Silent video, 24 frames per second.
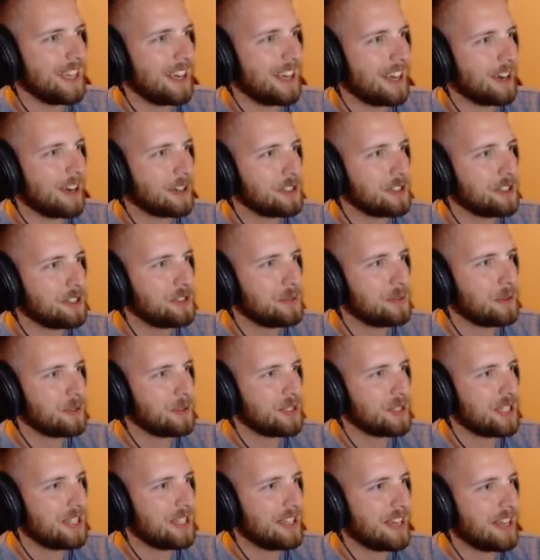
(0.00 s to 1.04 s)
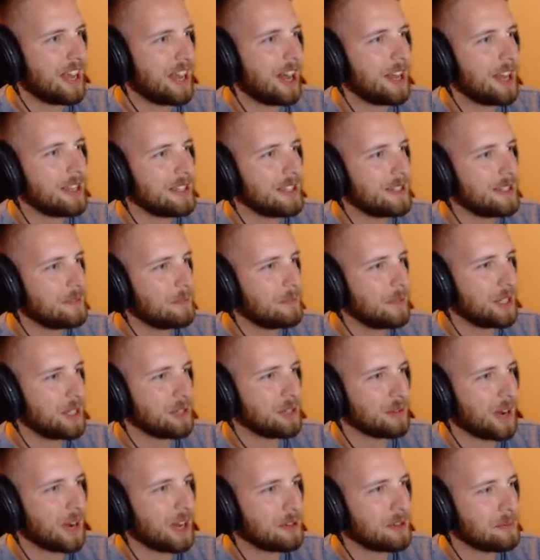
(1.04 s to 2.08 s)
aren't you supposed to not be
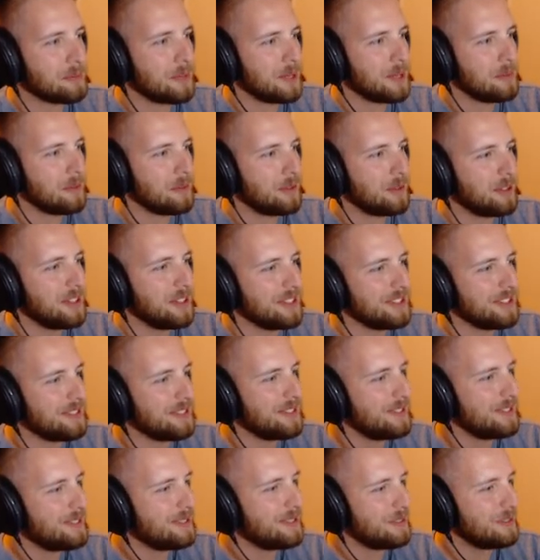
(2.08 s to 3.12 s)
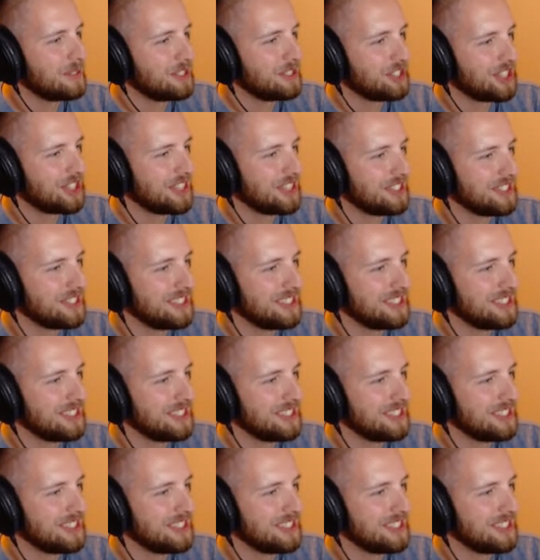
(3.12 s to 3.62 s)
around people with shingles?